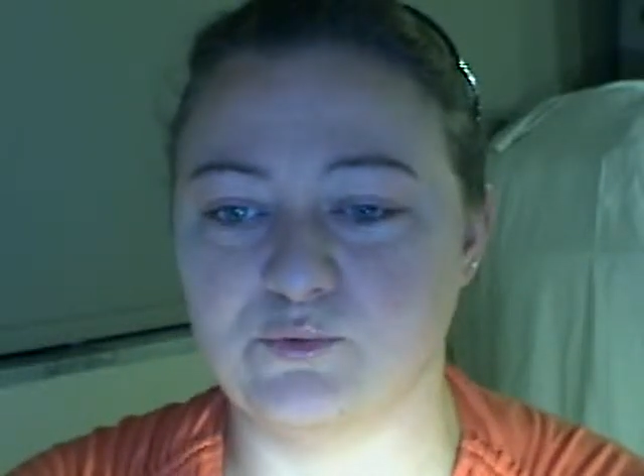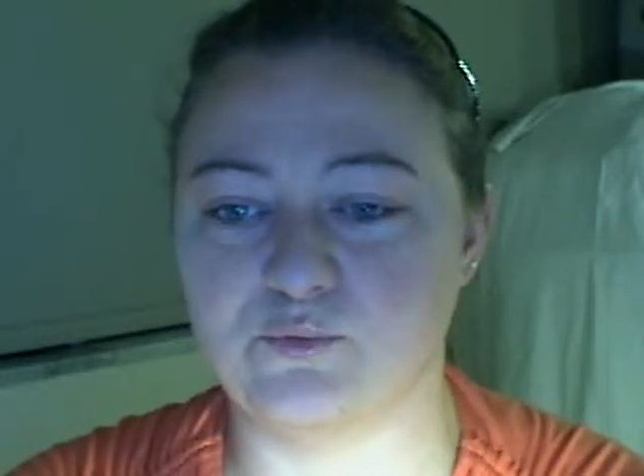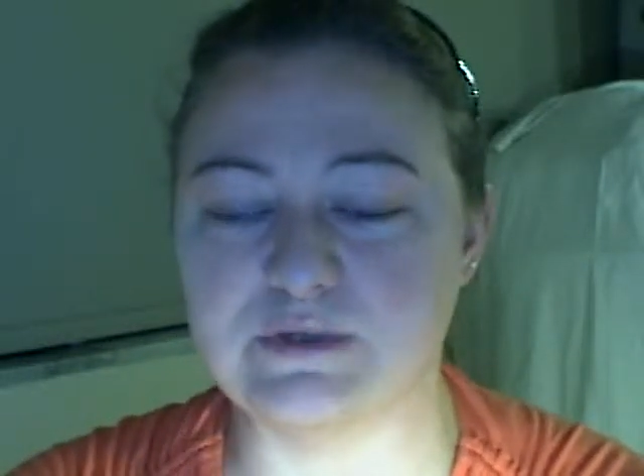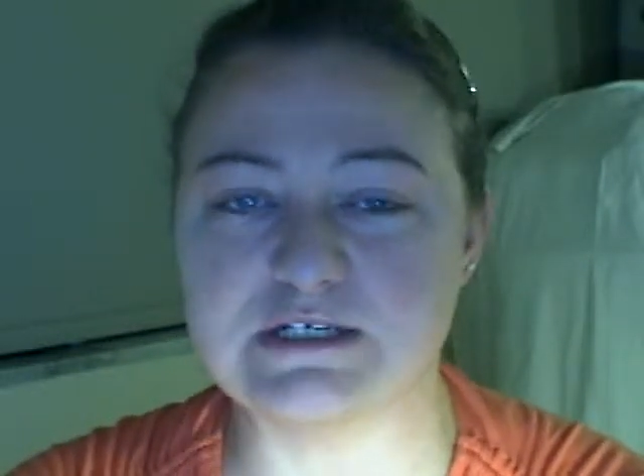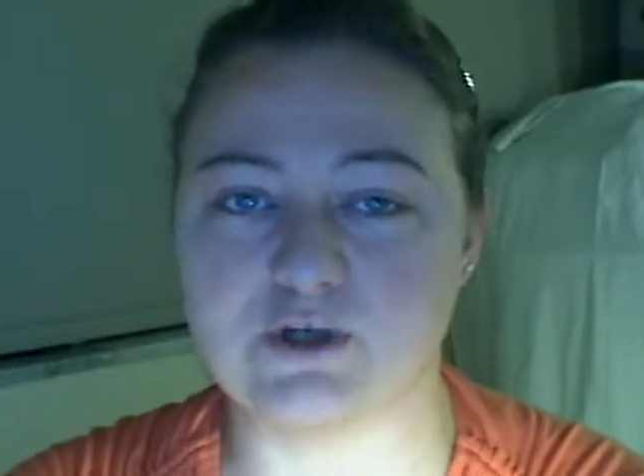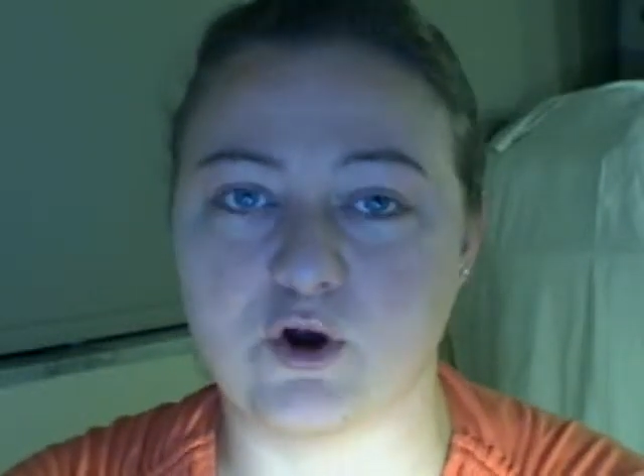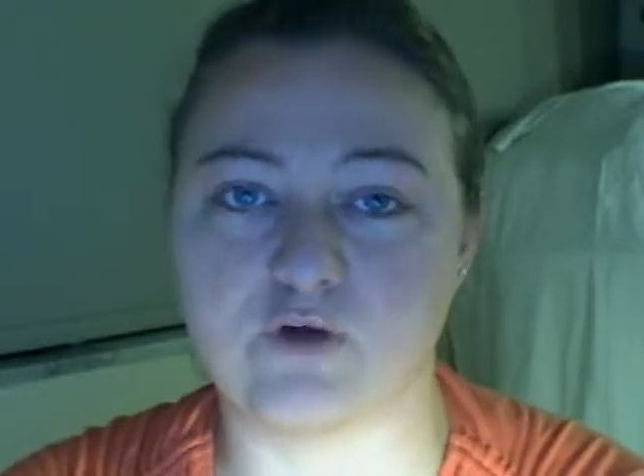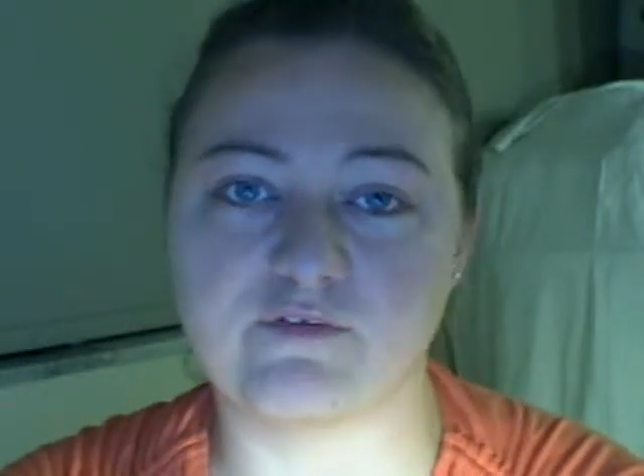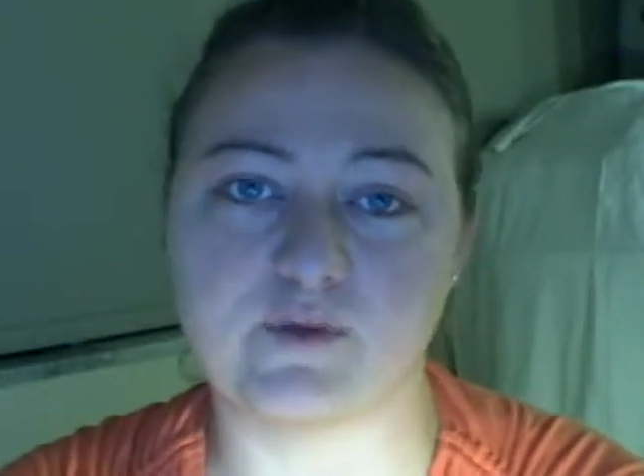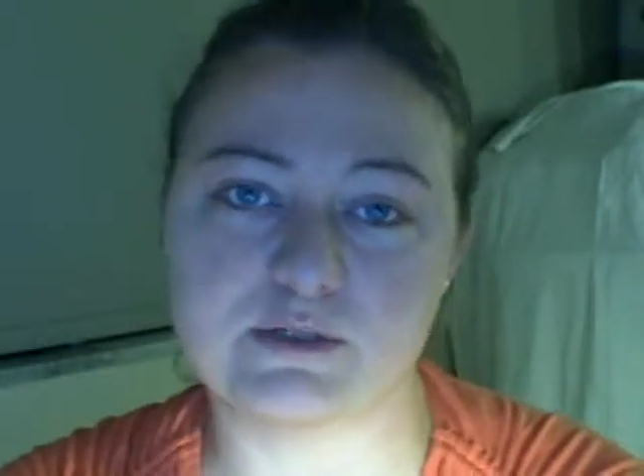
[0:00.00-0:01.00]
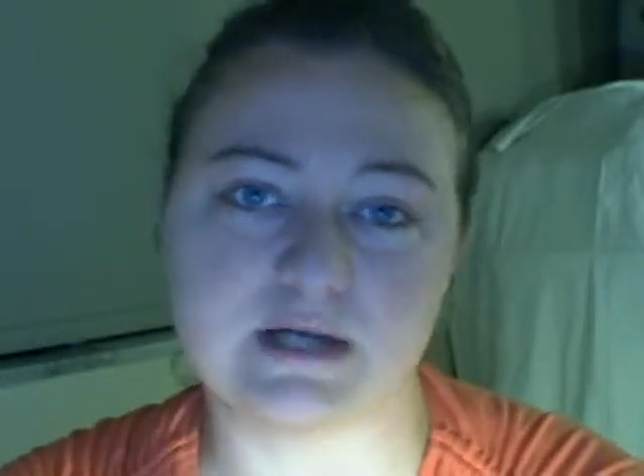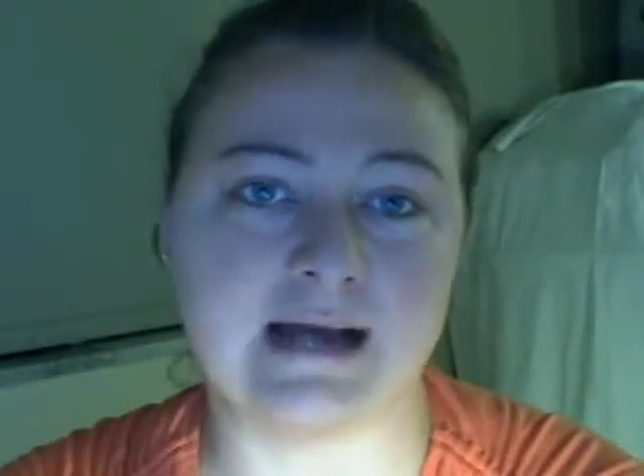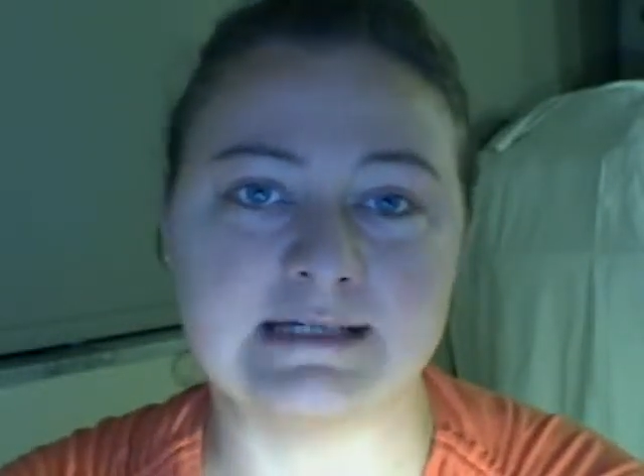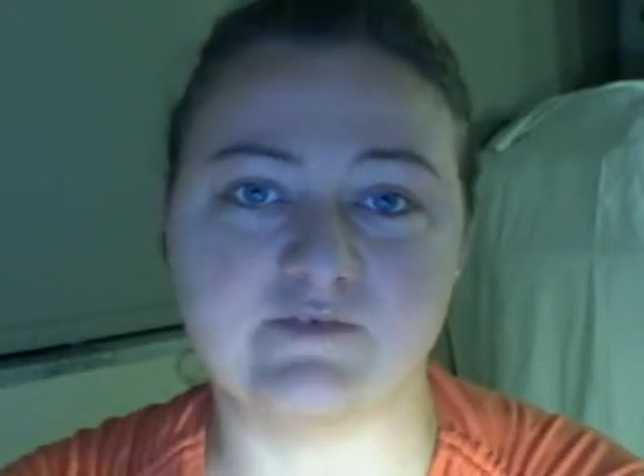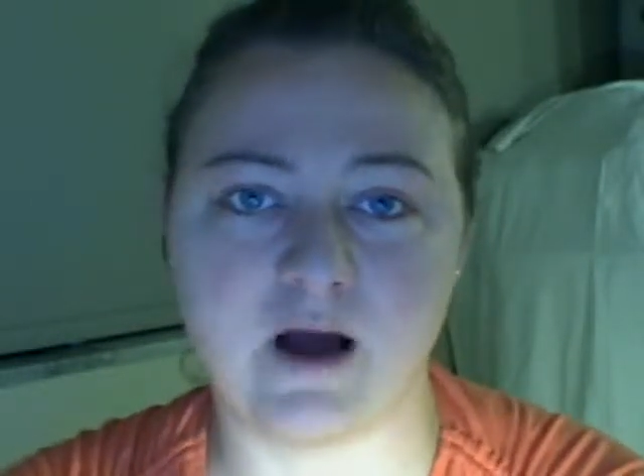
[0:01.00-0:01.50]
reserve those
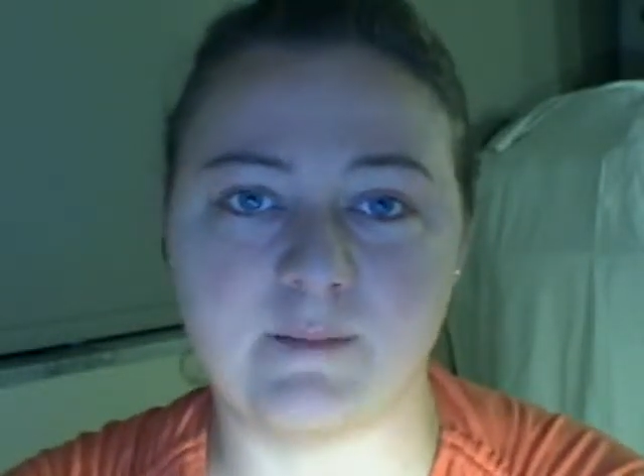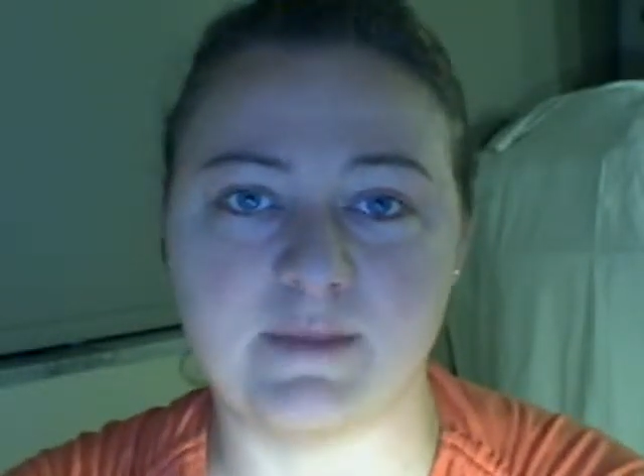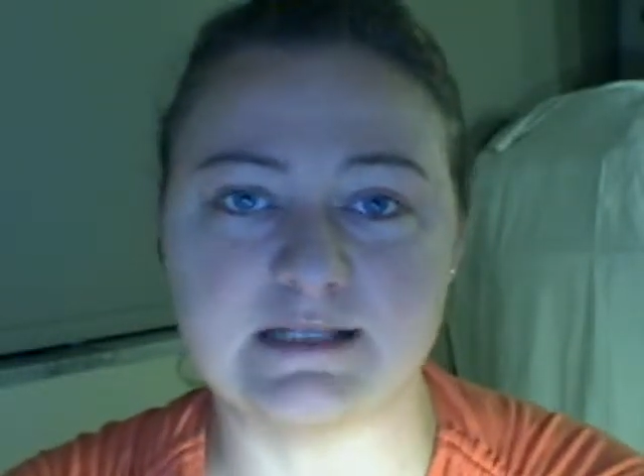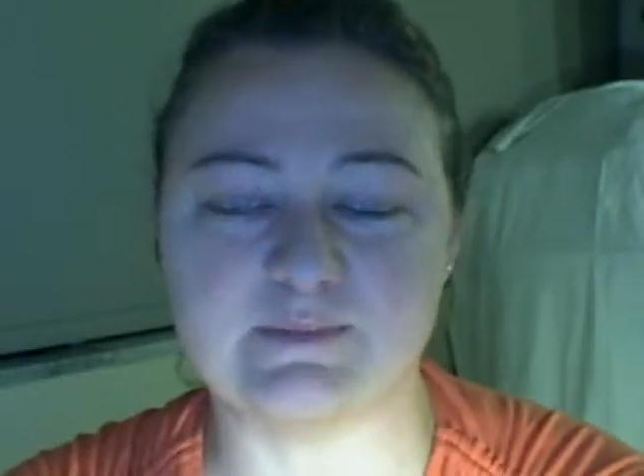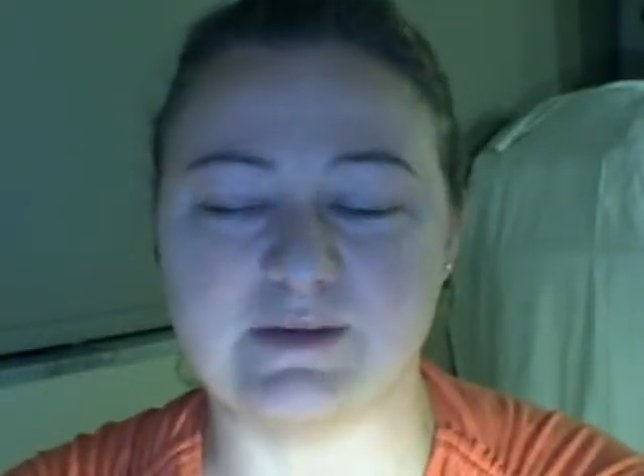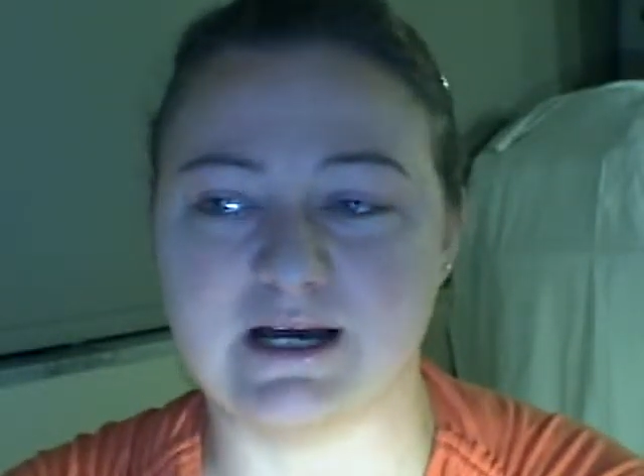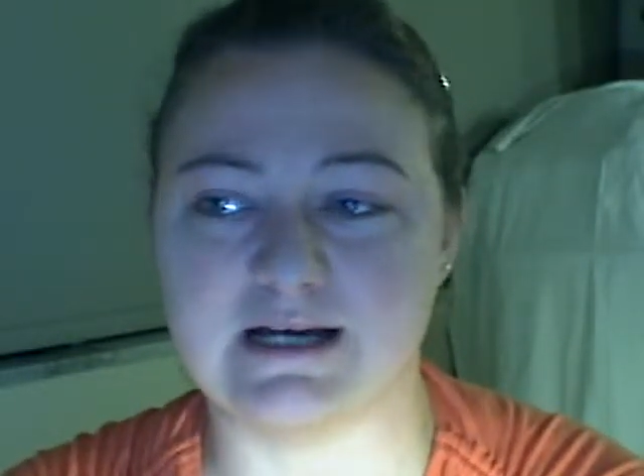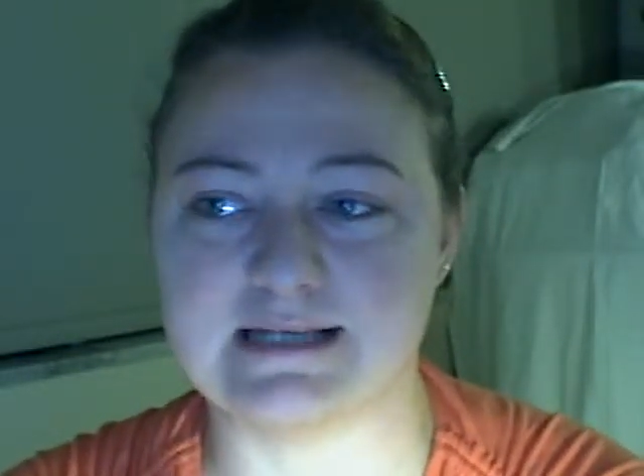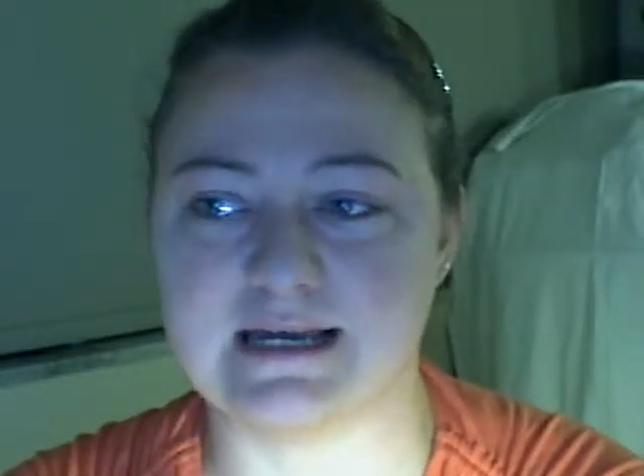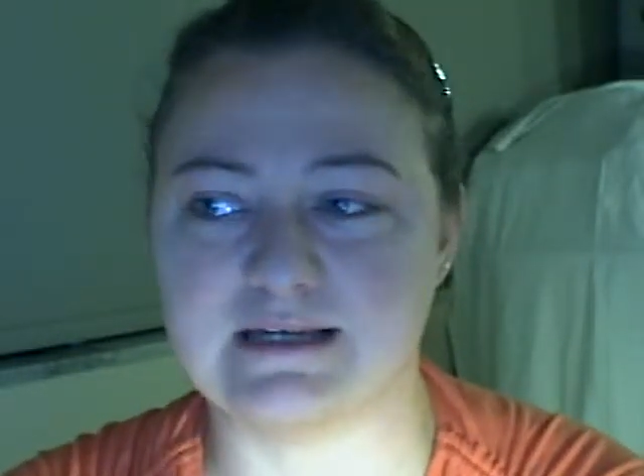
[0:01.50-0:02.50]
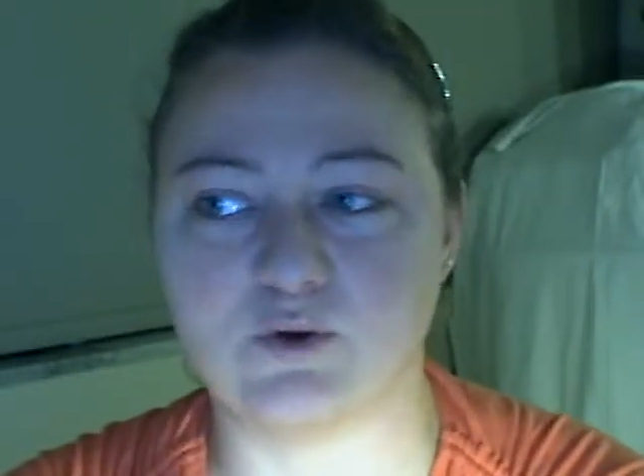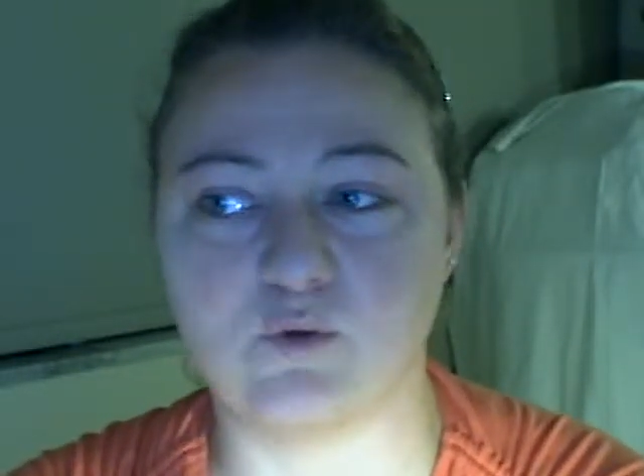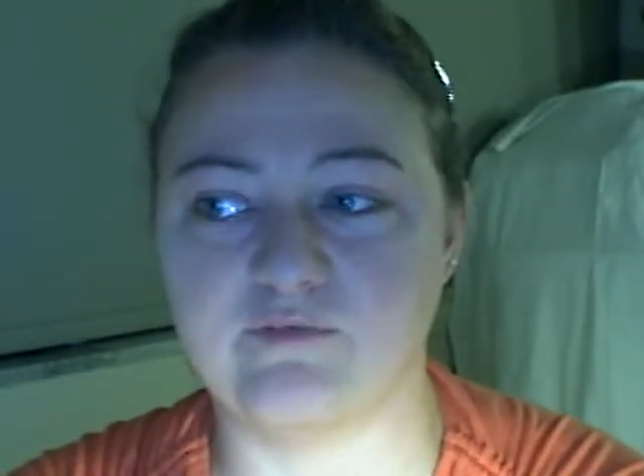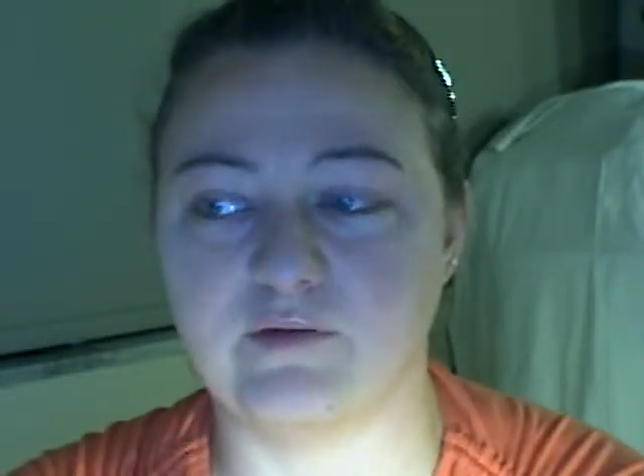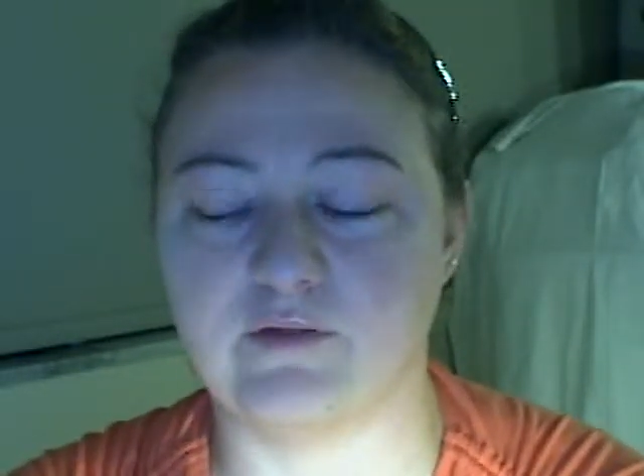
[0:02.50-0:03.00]
kinds of comments because I don't
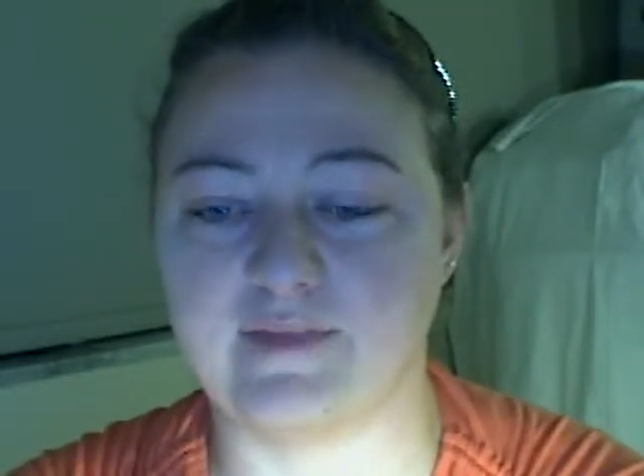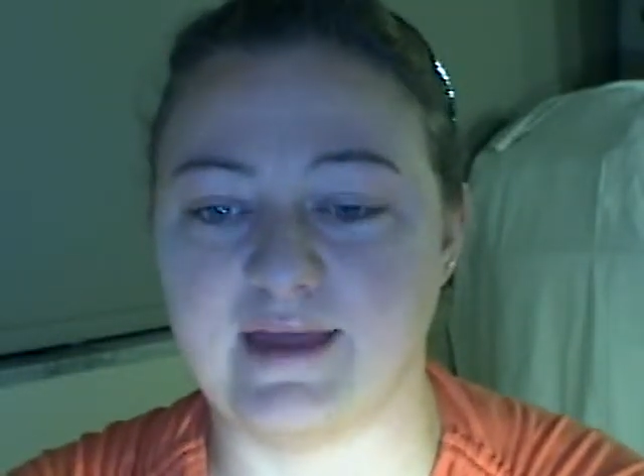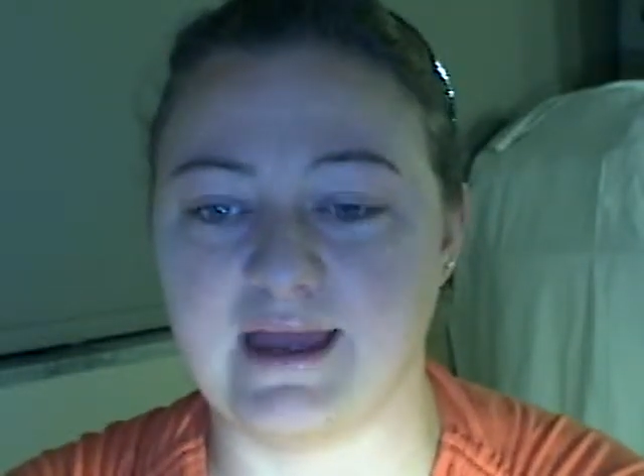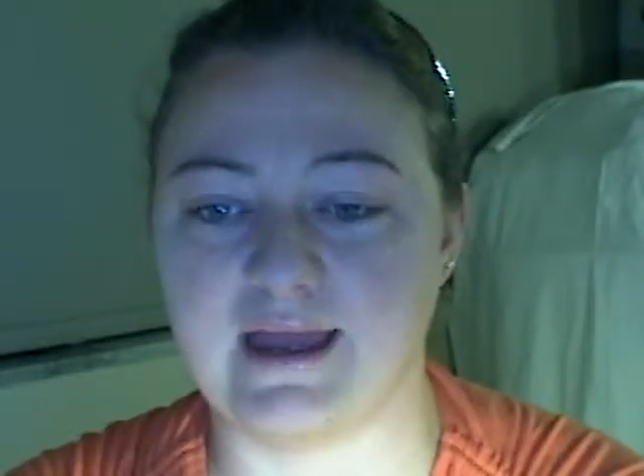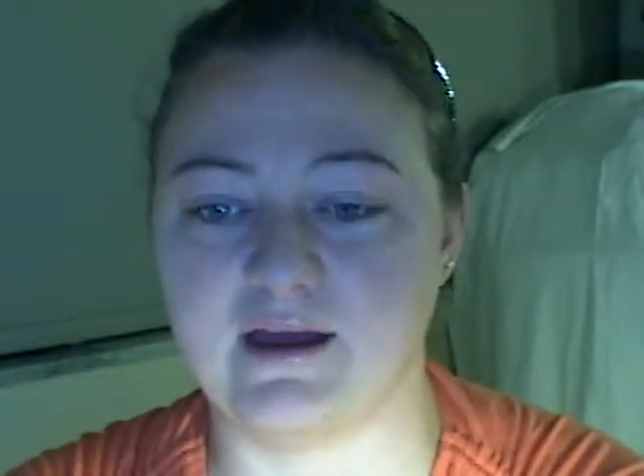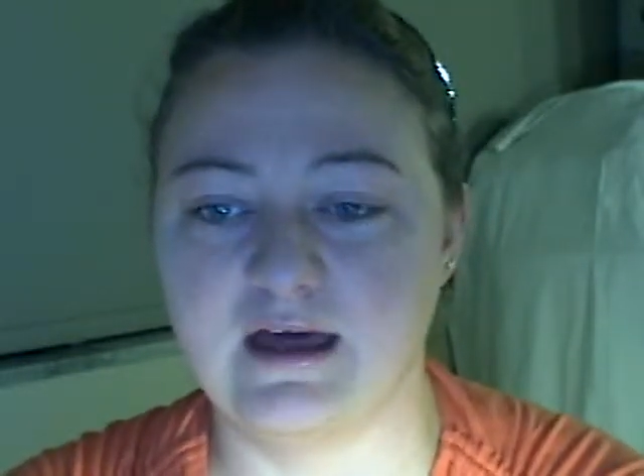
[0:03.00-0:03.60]
feel that they